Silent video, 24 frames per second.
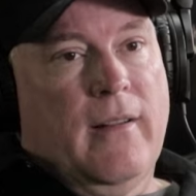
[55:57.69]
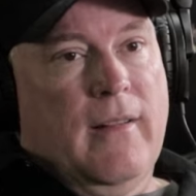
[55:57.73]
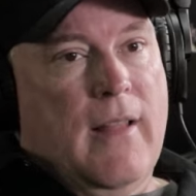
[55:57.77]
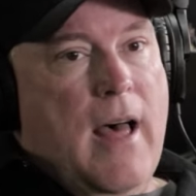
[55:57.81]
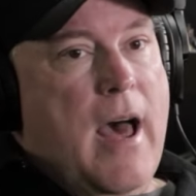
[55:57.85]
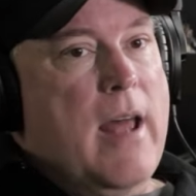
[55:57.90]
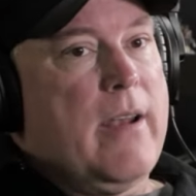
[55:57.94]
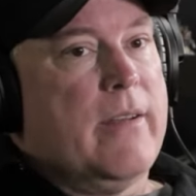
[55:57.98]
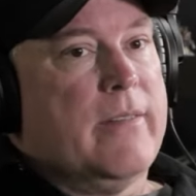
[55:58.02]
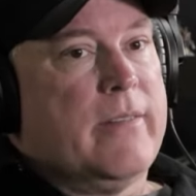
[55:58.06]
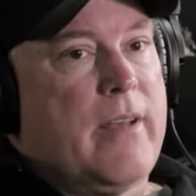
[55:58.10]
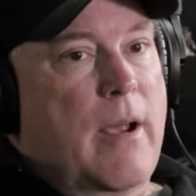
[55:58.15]
a
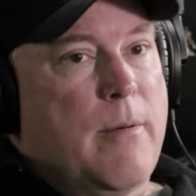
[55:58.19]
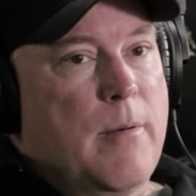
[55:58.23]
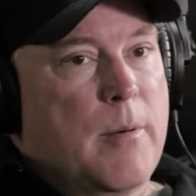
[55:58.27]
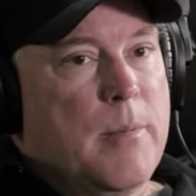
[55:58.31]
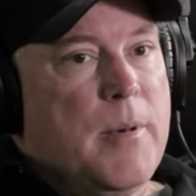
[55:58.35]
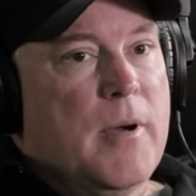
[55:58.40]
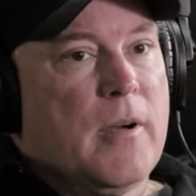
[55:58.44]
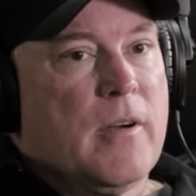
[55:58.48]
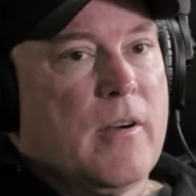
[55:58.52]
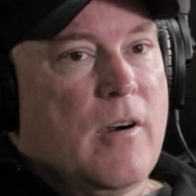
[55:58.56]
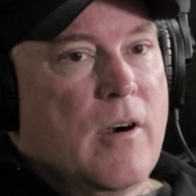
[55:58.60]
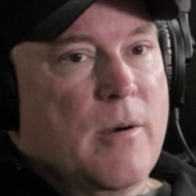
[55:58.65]
lot of
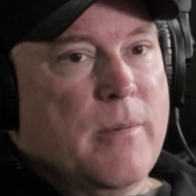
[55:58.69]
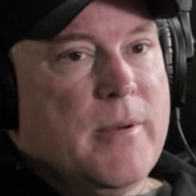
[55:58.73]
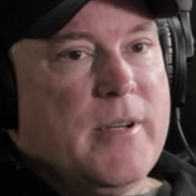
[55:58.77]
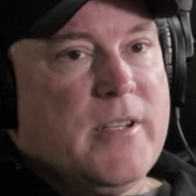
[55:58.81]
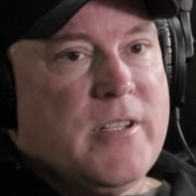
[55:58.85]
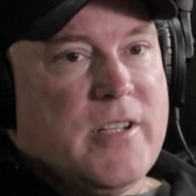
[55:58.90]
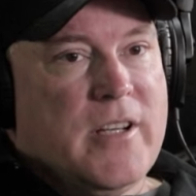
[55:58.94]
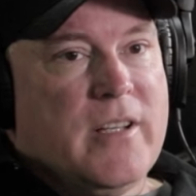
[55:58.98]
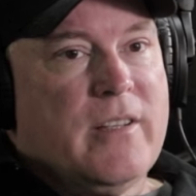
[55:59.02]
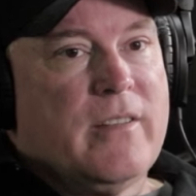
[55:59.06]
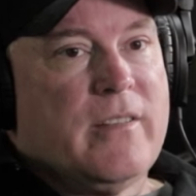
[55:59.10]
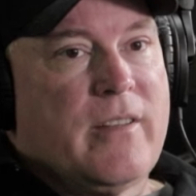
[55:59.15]
Cyberpunk
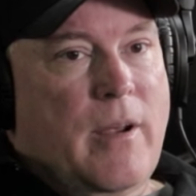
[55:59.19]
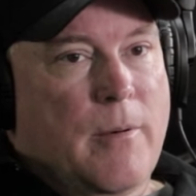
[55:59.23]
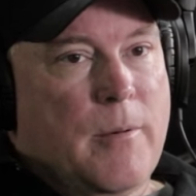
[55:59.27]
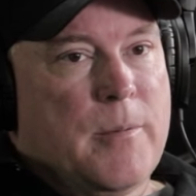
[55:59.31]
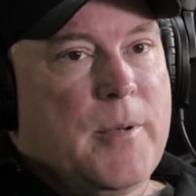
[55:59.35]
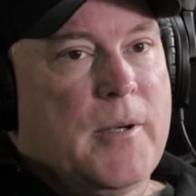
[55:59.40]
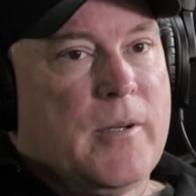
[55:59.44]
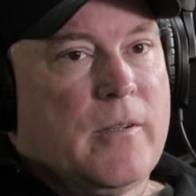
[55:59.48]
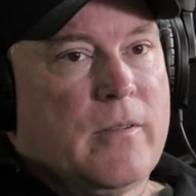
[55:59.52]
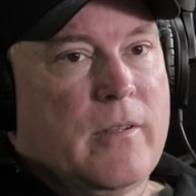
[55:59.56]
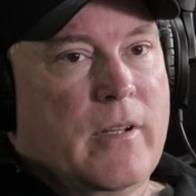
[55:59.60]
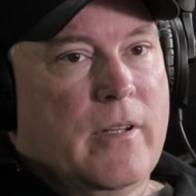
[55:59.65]
RPGs,
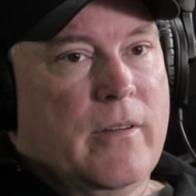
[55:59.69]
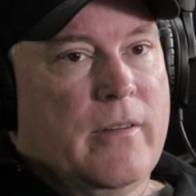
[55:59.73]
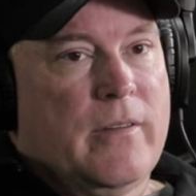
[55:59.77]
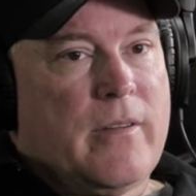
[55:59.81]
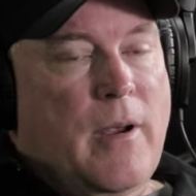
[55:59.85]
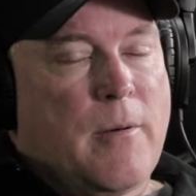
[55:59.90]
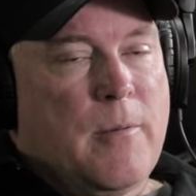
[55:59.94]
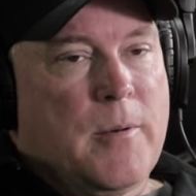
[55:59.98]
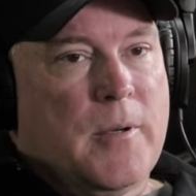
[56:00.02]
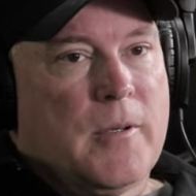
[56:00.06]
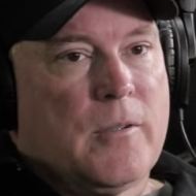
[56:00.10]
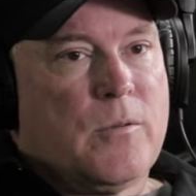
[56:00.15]
Cyberpunk and
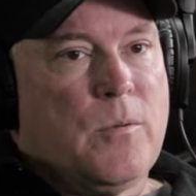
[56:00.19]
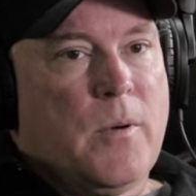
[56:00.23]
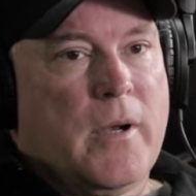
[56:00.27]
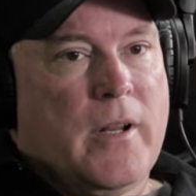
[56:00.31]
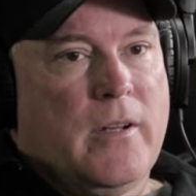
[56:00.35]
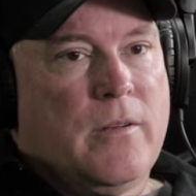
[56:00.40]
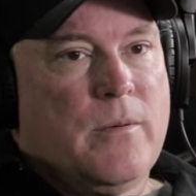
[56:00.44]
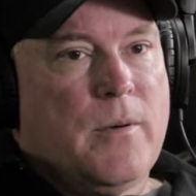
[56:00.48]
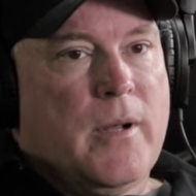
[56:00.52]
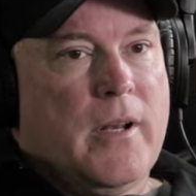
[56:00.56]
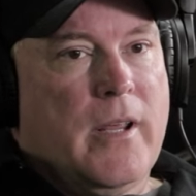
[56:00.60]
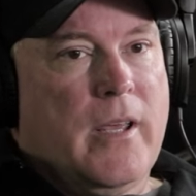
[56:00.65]
Cyberpunk
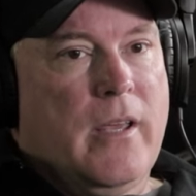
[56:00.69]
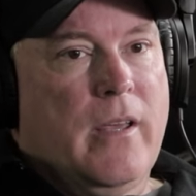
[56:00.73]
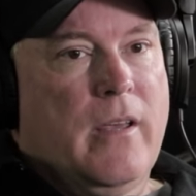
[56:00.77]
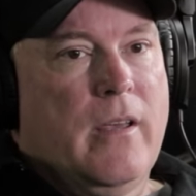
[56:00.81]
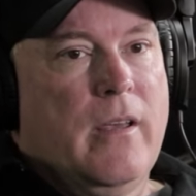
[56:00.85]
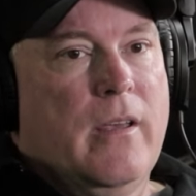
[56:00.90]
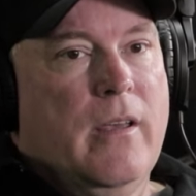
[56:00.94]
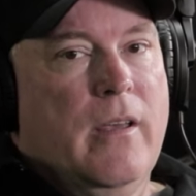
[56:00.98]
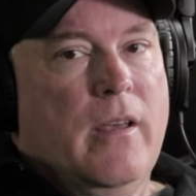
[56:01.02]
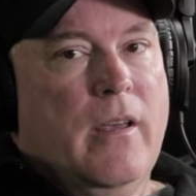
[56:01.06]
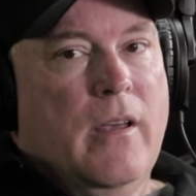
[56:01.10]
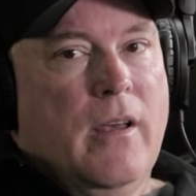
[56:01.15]
2020,
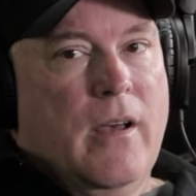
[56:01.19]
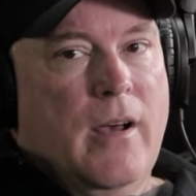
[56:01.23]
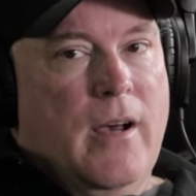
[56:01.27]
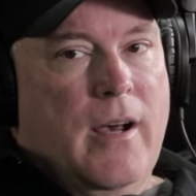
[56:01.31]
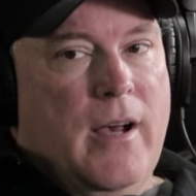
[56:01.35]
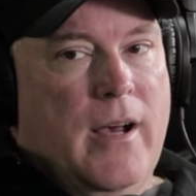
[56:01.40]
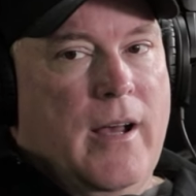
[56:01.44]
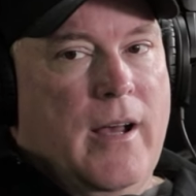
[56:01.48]
and